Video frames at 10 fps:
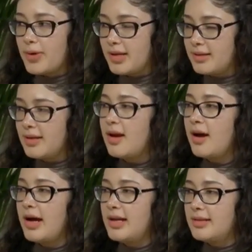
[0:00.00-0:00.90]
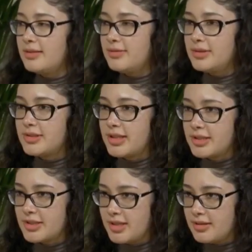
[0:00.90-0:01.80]
Well, I live in
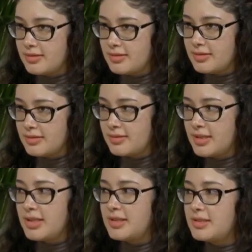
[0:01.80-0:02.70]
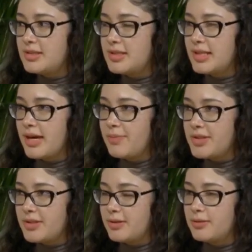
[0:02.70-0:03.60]
Tashkent. It's the
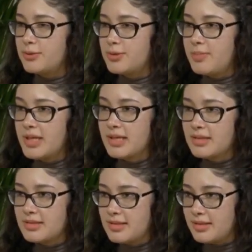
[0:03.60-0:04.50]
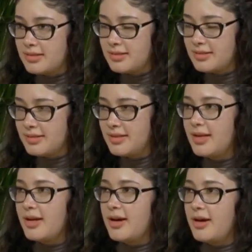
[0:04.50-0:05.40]
capital of Uzbekistan.
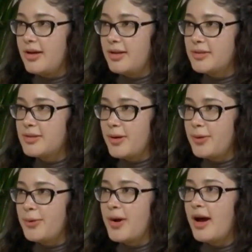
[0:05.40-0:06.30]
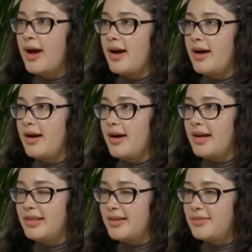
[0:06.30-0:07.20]
So
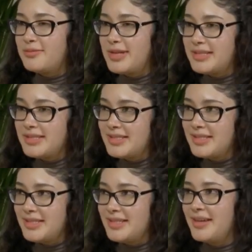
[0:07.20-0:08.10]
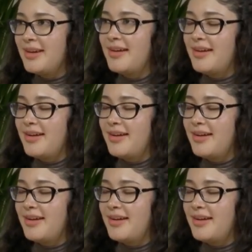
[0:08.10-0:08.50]
I love my city